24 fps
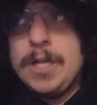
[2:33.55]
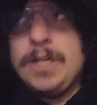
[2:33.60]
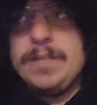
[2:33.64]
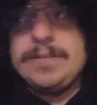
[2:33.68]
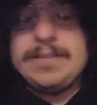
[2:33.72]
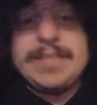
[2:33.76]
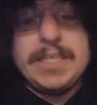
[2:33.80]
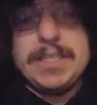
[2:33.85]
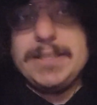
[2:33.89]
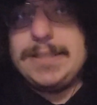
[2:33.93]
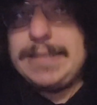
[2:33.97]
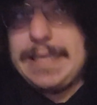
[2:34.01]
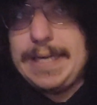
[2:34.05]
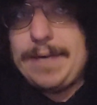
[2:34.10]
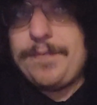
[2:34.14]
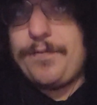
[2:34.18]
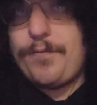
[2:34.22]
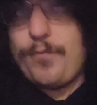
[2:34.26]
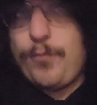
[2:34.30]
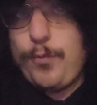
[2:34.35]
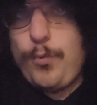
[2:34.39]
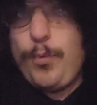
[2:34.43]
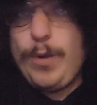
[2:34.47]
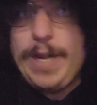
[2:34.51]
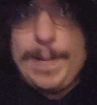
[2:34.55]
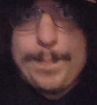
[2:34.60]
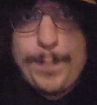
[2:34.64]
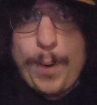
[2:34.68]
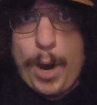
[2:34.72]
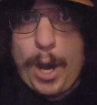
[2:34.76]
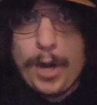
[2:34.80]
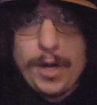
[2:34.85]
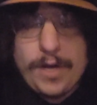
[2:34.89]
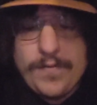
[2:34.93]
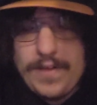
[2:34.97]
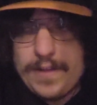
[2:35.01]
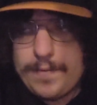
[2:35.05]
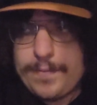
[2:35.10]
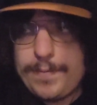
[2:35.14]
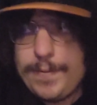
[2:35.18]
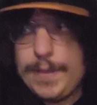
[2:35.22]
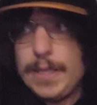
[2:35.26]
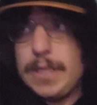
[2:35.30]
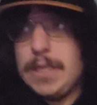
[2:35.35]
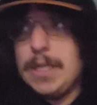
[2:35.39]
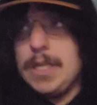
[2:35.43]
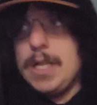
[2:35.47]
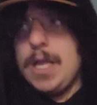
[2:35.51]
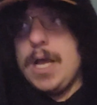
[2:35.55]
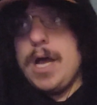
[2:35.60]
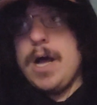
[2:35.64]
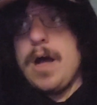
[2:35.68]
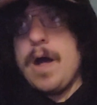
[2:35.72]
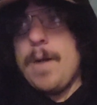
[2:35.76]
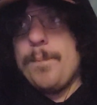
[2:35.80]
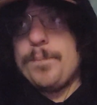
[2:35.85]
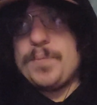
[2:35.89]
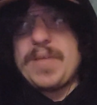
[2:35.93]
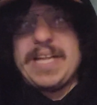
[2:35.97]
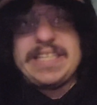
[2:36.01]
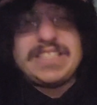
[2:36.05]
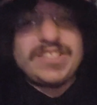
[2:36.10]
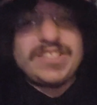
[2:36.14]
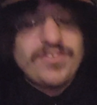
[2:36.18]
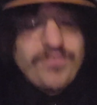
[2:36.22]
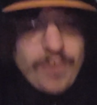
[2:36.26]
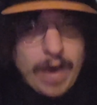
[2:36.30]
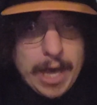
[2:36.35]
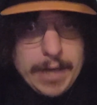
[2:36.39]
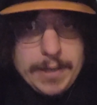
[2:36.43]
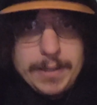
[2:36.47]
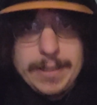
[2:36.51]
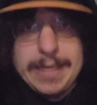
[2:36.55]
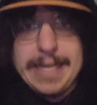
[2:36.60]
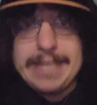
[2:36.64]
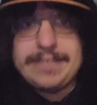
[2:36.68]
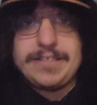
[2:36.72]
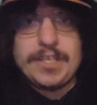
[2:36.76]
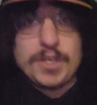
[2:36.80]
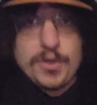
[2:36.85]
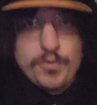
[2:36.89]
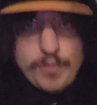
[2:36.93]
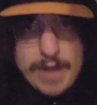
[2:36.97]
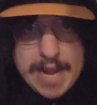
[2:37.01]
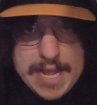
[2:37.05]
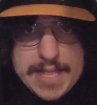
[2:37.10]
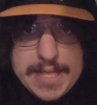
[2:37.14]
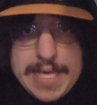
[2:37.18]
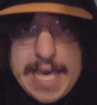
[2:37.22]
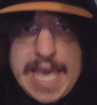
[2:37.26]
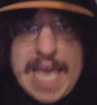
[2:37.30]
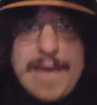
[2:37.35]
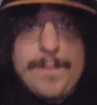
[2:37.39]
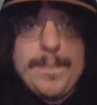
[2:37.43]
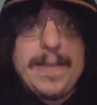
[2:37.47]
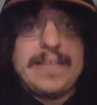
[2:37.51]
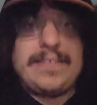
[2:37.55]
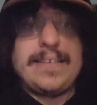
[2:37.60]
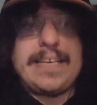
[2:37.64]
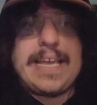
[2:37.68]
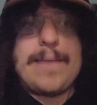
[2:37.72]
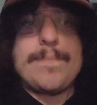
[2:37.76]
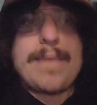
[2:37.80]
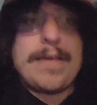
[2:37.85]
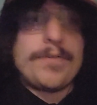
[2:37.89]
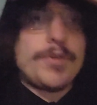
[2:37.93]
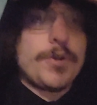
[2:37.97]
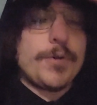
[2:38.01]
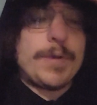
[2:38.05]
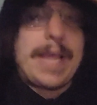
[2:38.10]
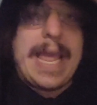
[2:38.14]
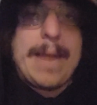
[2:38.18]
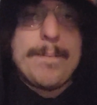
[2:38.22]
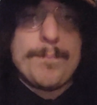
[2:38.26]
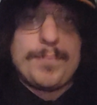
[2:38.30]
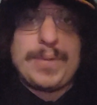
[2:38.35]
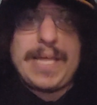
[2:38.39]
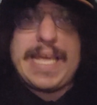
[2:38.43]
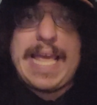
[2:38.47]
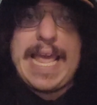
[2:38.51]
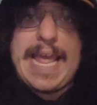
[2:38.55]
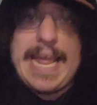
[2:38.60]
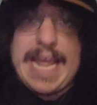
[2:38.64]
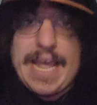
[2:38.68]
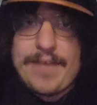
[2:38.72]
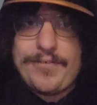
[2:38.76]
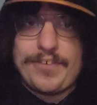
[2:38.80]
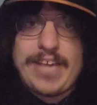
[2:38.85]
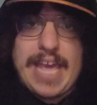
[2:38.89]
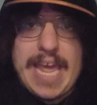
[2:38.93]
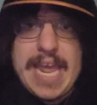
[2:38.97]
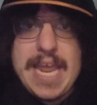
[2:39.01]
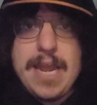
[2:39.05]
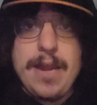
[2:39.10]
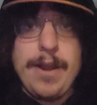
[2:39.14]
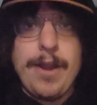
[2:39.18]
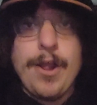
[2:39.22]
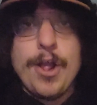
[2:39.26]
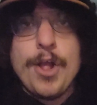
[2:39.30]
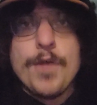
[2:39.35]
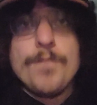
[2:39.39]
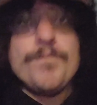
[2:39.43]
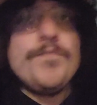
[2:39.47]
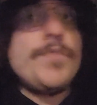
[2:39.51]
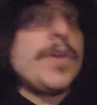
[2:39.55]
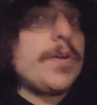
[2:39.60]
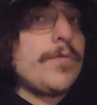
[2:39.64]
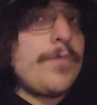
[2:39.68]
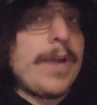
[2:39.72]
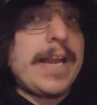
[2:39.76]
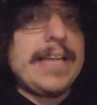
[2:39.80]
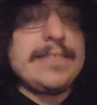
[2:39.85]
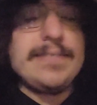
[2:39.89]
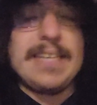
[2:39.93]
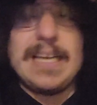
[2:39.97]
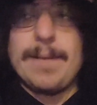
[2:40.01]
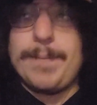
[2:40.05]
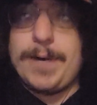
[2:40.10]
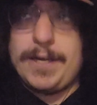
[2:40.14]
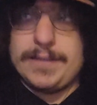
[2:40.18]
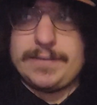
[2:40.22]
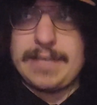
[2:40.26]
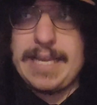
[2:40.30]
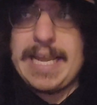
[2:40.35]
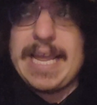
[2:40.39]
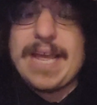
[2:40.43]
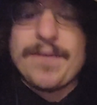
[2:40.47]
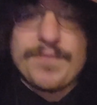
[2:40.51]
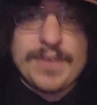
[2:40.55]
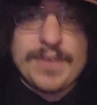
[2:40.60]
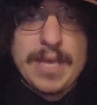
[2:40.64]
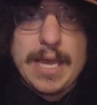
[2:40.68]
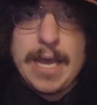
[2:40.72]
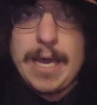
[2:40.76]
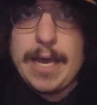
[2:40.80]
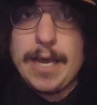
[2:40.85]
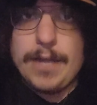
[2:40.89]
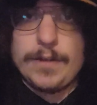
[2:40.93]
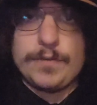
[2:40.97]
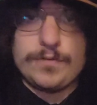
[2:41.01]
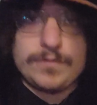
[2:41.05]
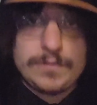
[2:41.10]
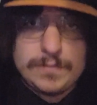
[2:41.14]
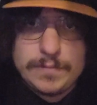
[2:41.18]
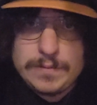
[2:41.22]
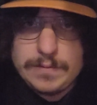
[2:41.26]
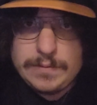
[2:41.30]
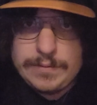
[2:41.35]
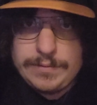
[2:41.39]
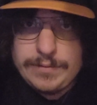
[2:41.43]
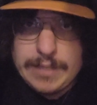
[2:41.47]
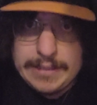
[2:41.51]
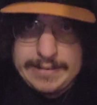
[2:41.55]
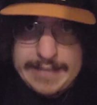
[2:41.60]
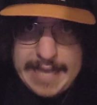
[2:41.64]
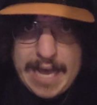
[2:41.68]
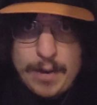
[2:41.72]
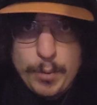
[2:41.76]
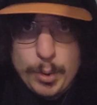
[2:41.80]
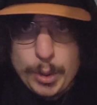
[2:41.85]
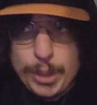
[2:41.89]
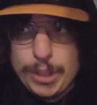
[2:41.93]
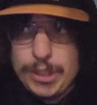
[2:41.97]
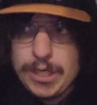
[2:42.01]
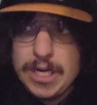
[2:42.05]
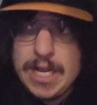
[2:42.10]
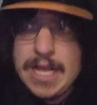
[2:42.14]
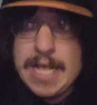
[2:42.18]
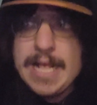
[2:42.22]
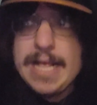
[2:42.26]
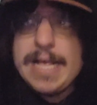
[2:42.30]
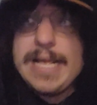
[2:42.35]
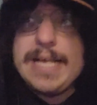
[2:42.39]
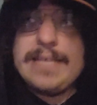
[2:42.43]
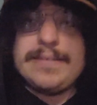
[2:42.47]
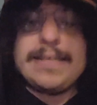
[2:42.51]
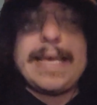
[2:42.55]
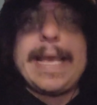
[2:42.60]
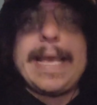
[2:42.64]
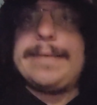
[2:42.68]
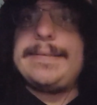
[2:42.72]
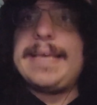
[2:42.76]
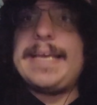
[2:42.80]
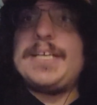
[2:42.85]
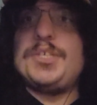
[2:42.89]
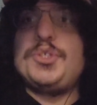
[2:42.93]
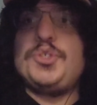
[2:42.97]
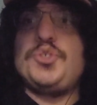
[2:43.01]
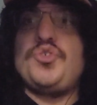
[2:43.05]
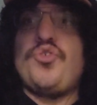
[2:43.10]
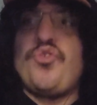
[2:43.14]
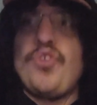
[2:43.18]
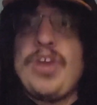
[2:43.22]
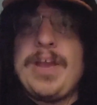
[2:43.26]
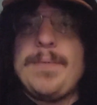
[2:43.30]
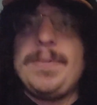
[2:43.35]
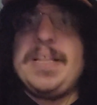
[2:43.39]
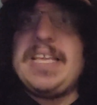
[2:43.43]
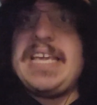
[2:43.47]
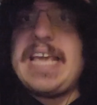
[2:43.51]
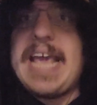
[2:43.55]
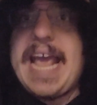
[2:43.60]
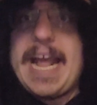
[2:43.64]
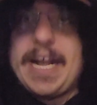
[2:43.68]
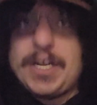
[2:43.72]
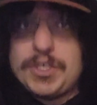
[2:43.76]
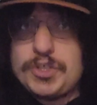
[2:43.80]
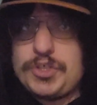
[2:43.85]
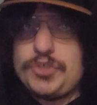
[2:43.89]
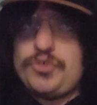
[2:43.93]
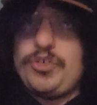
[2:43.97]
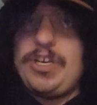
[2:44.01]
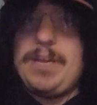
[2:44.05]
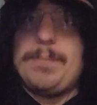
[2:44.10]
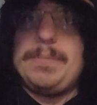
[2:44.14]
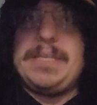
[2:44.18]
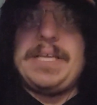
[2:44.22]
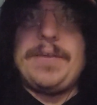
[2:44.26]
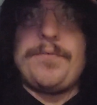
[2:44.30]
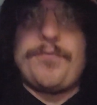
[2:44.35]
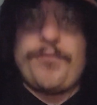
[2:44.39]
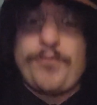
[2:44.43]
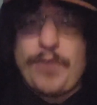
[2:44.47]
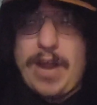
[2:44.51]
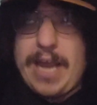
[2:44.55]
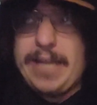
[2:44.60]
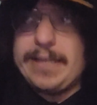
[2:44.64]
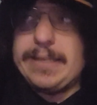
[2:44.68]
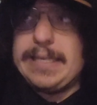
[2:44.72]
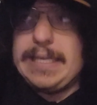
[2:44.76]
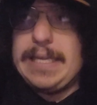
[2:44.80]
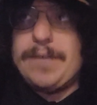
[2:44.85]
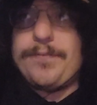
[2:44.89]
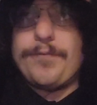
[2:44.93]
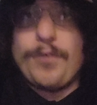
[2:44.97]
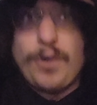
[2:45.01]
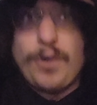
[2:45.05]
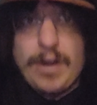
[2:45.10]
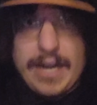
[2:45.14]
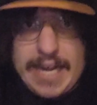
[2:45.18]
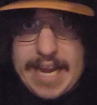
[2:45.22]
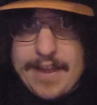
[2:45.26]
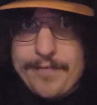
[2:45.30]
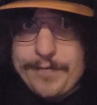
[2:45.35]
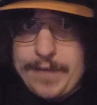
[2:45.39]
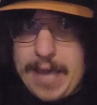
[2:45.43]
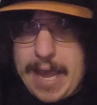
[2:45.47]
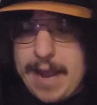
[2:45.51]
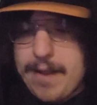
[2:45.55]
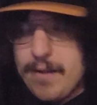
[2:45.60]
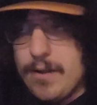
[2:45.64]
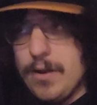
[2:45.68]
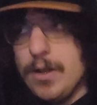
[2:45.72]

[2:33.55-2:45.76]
There's a free part of it. It's fun. It's a great game. It's a game that you can play AFK. The greatest thing about AFK, the Tower, is it's extremely friendly for AFK.